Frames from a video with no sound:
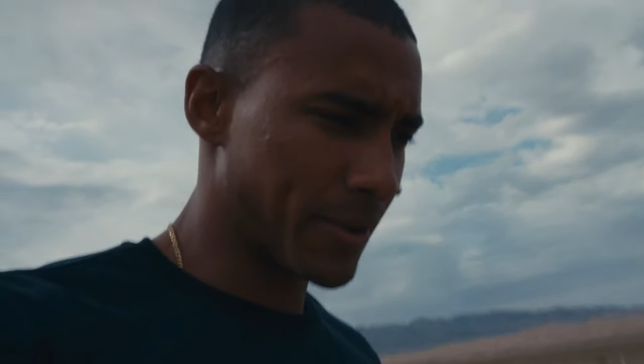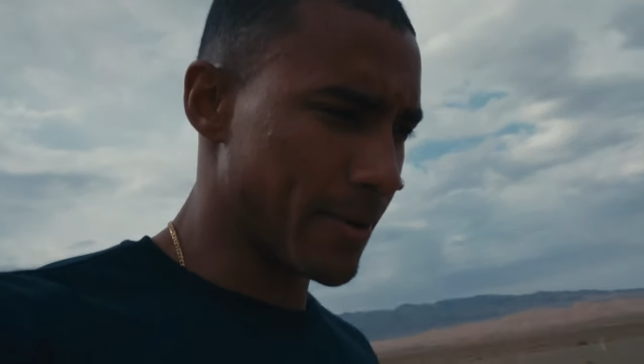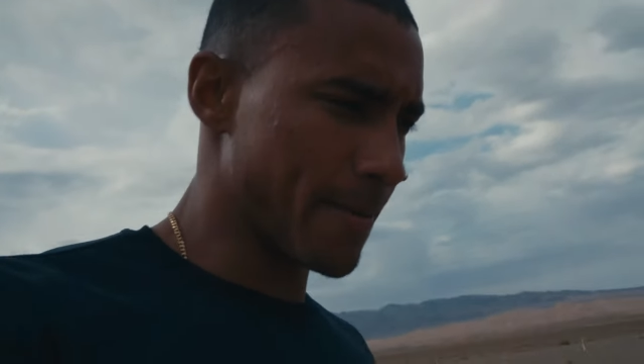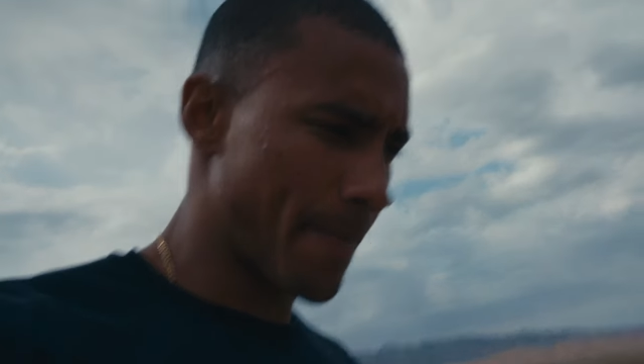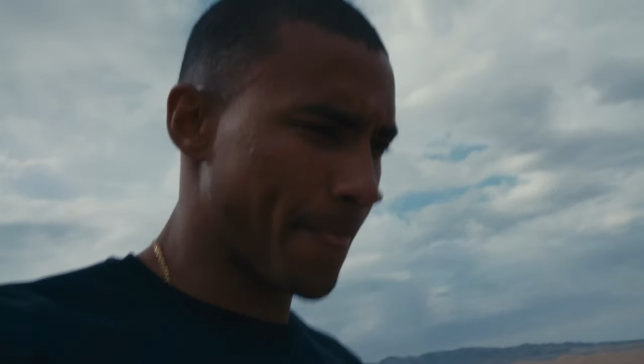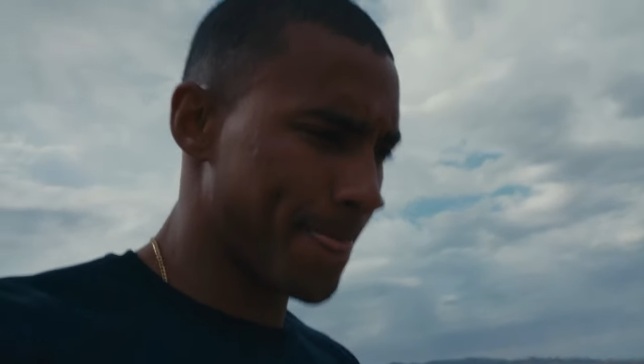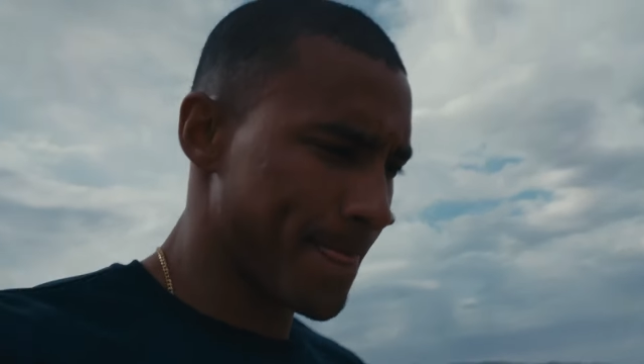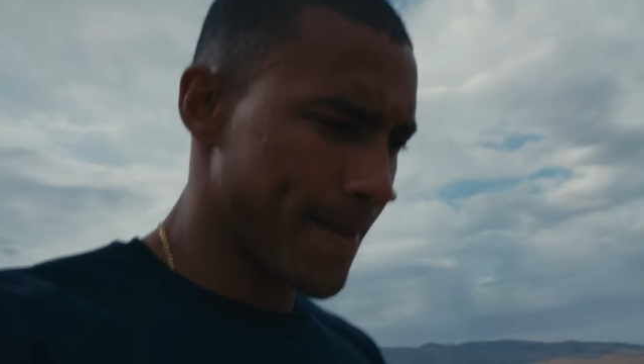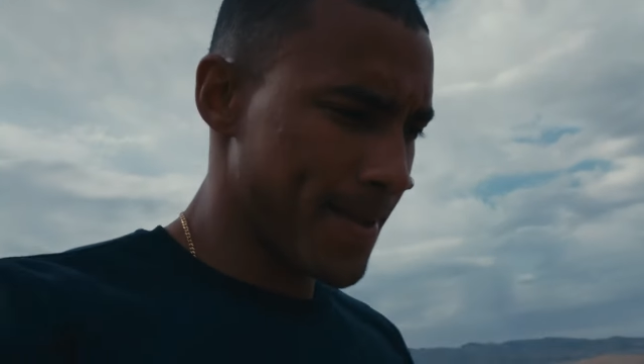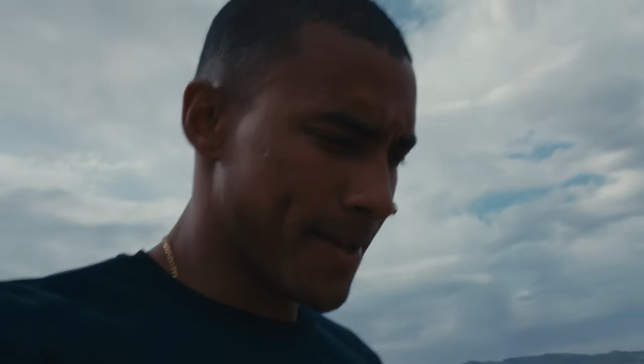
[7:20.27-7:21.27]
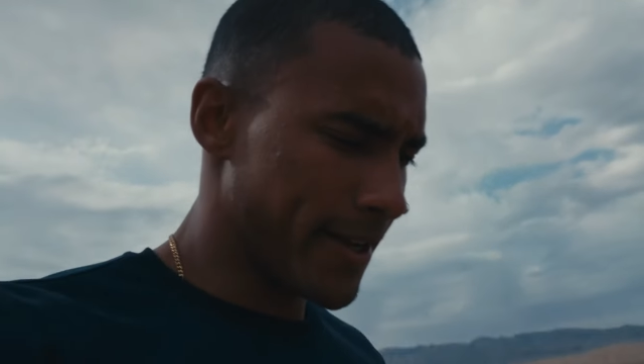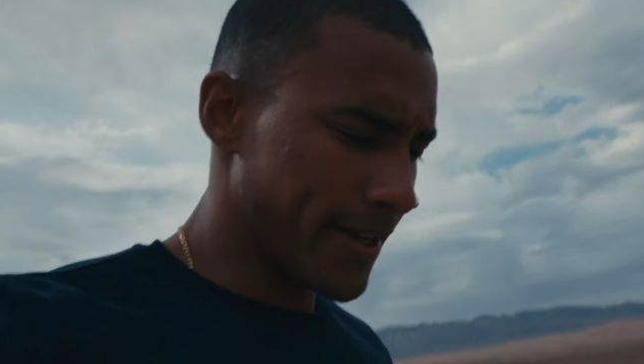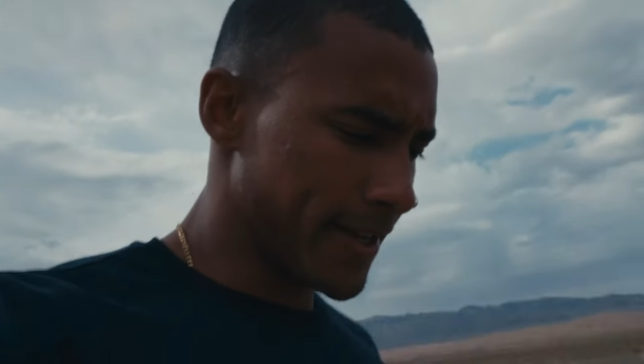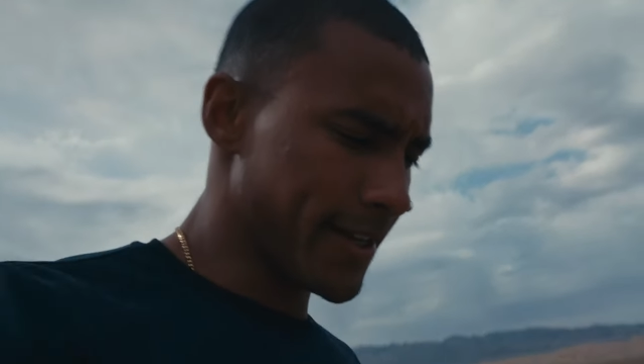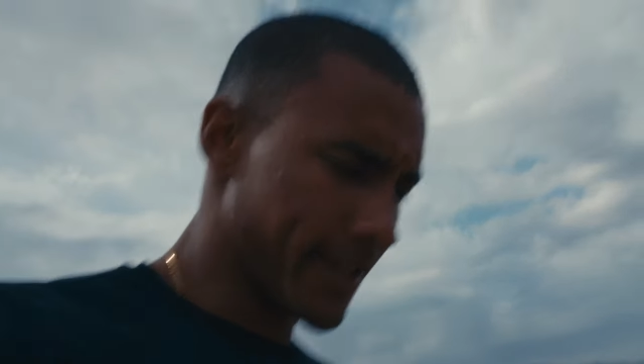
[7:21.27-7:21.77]
So
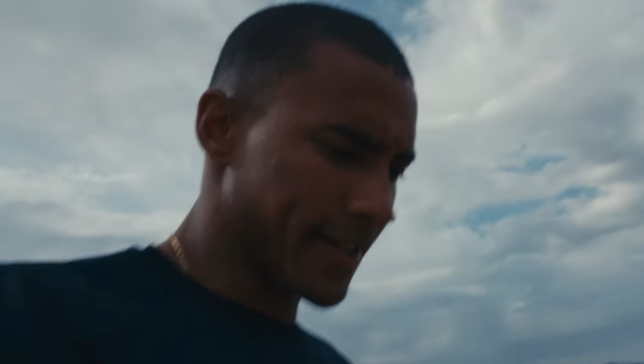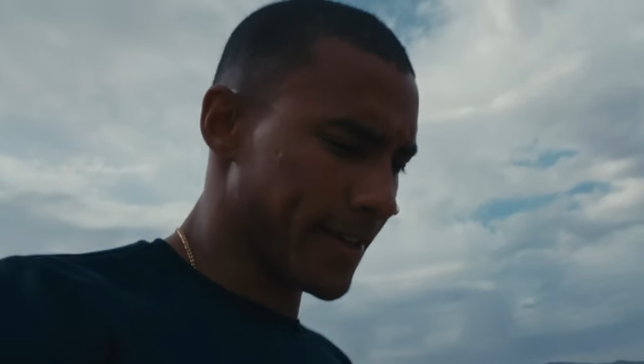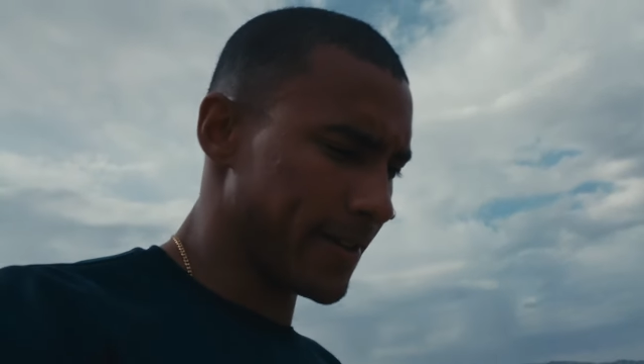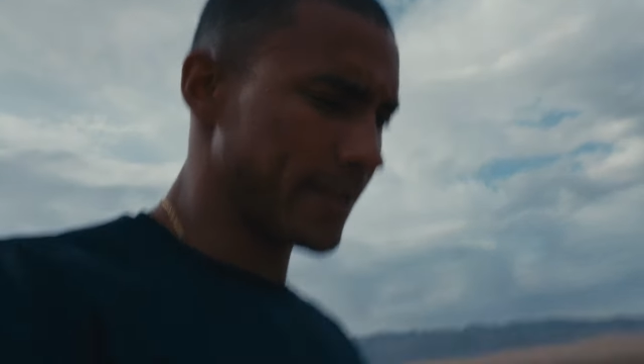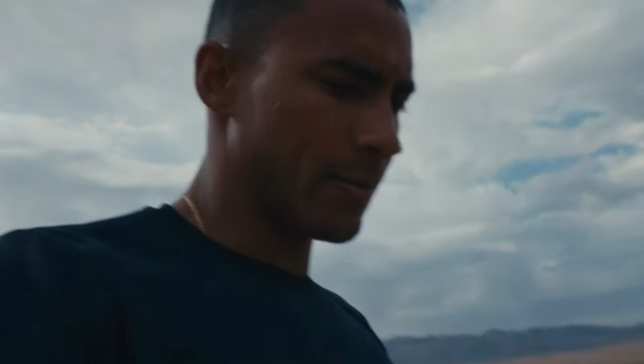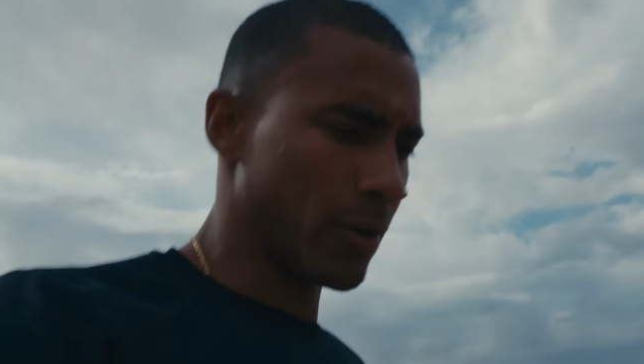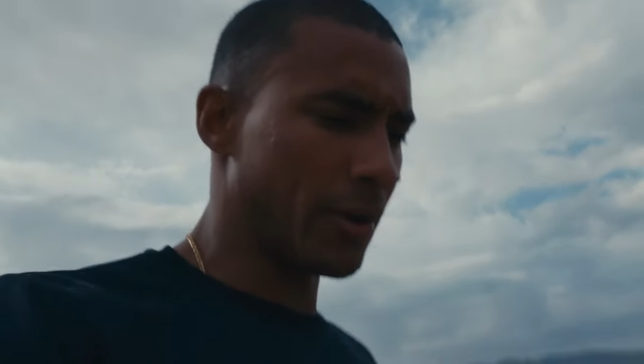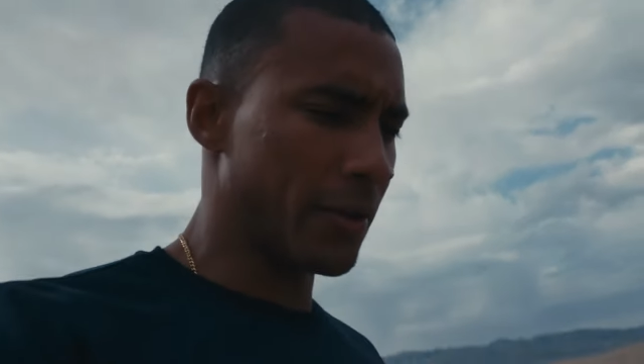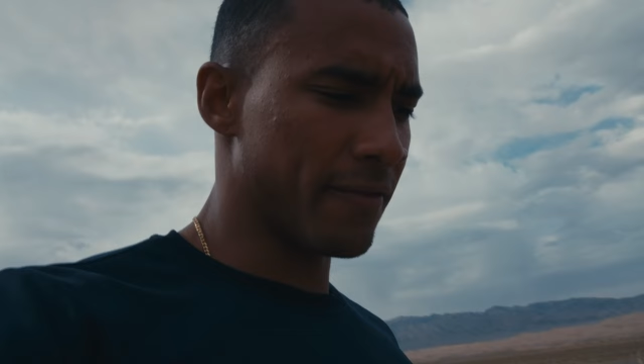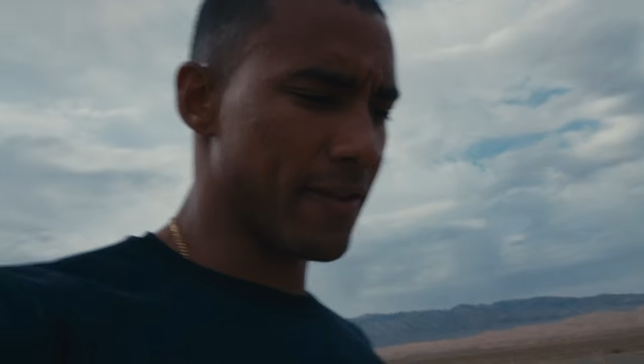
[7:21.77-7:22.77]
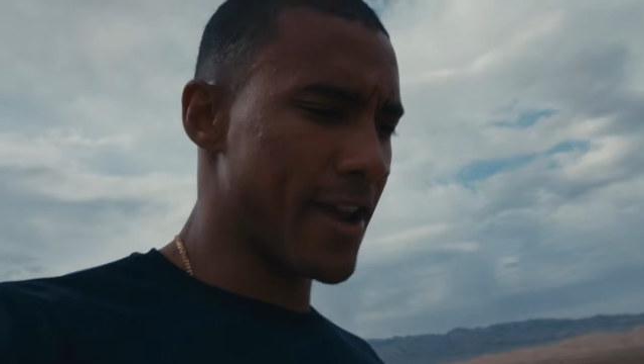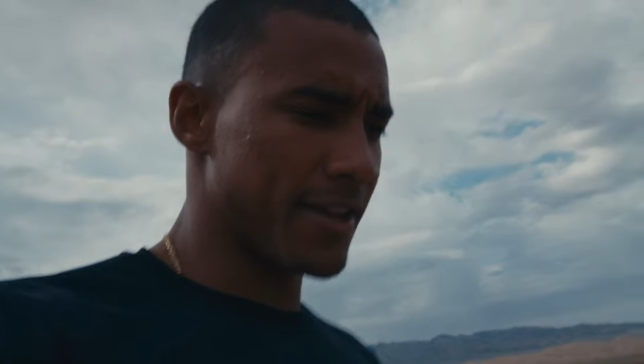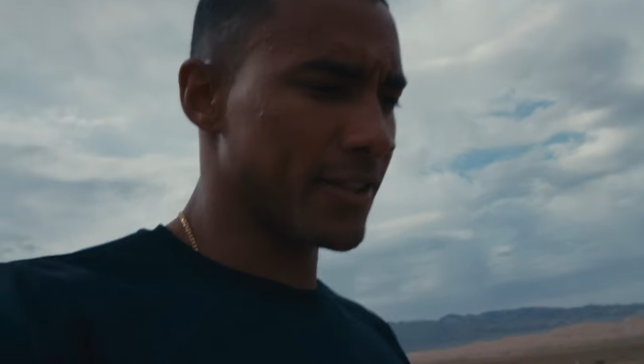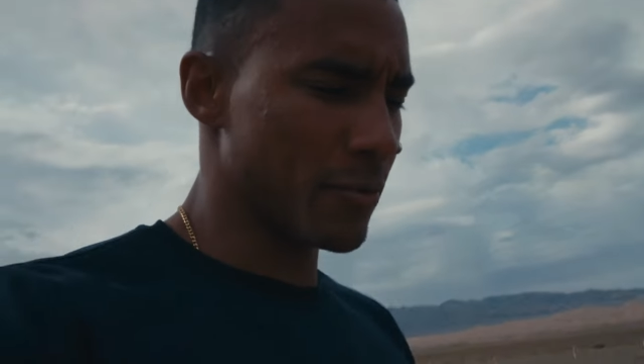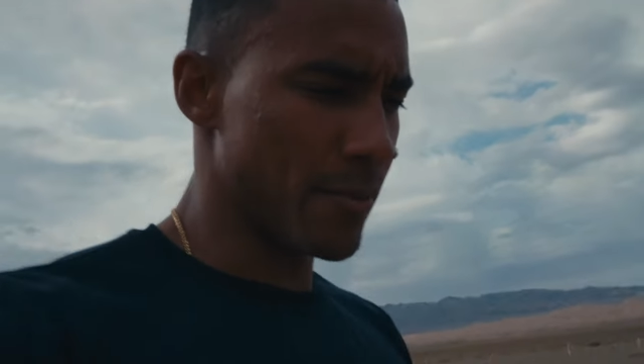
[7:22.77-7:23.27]
uh, word on the vine
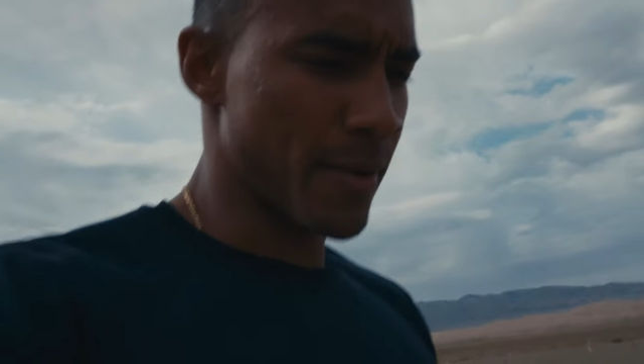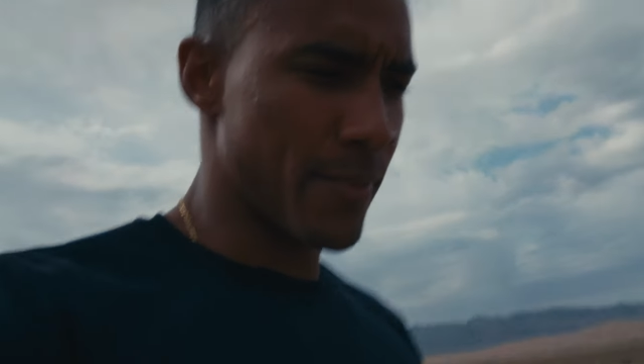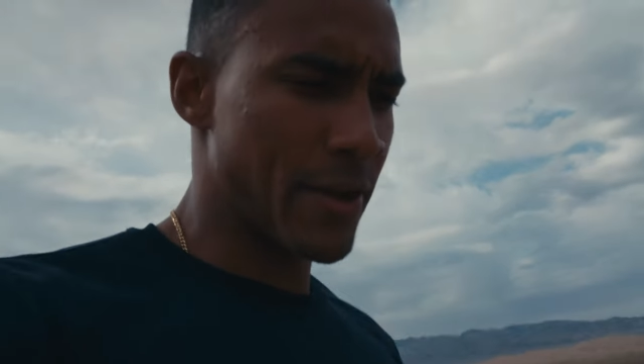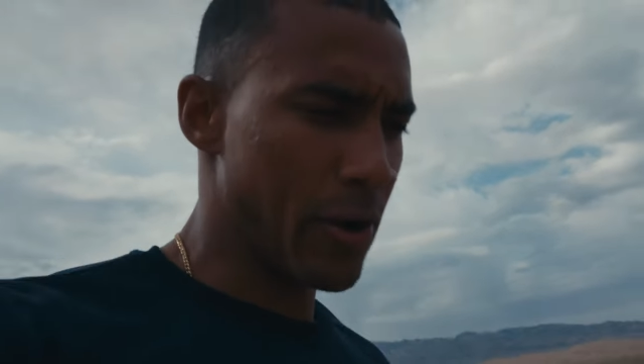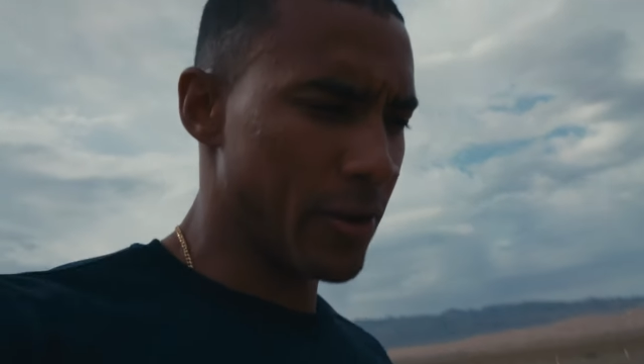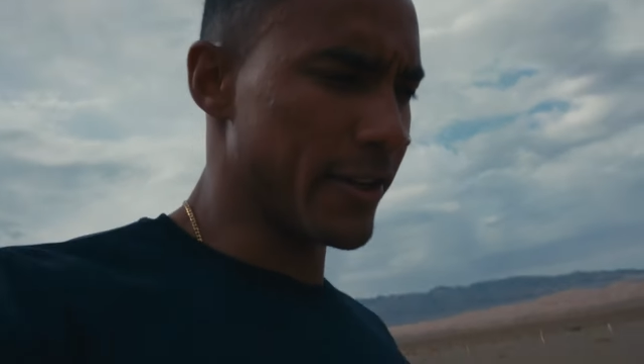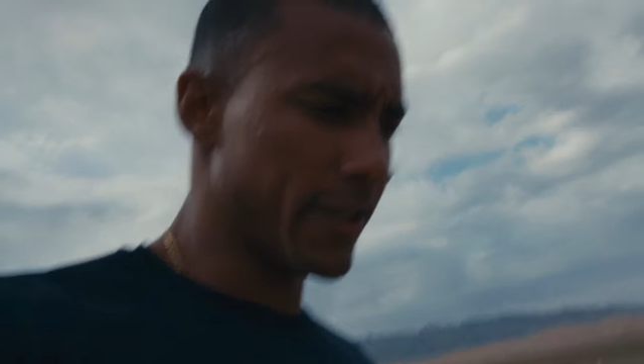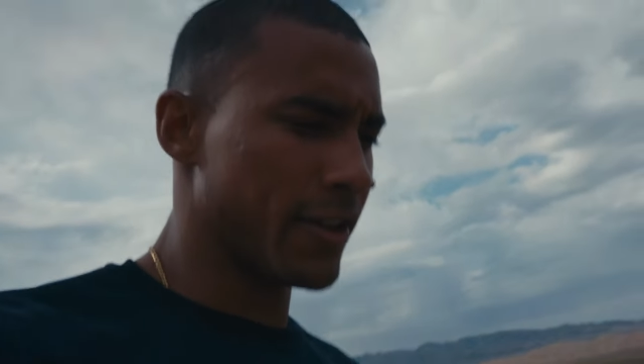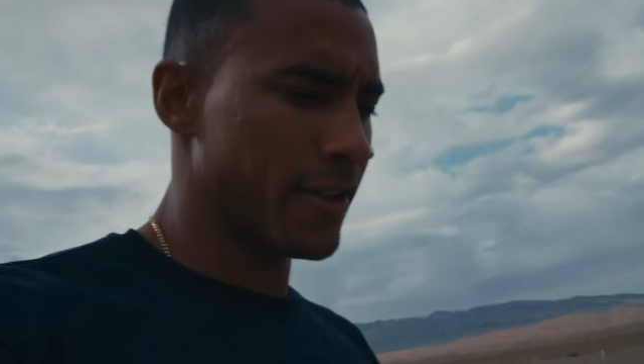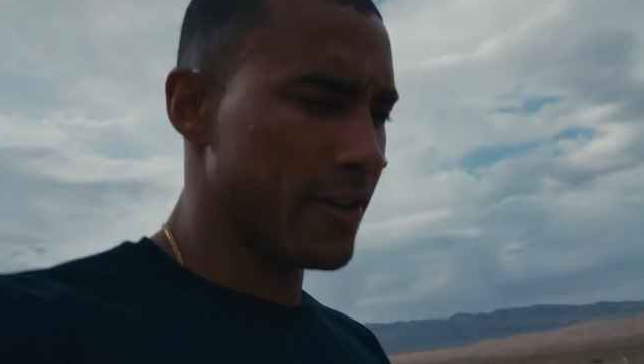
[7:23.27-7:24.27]
is we might be calling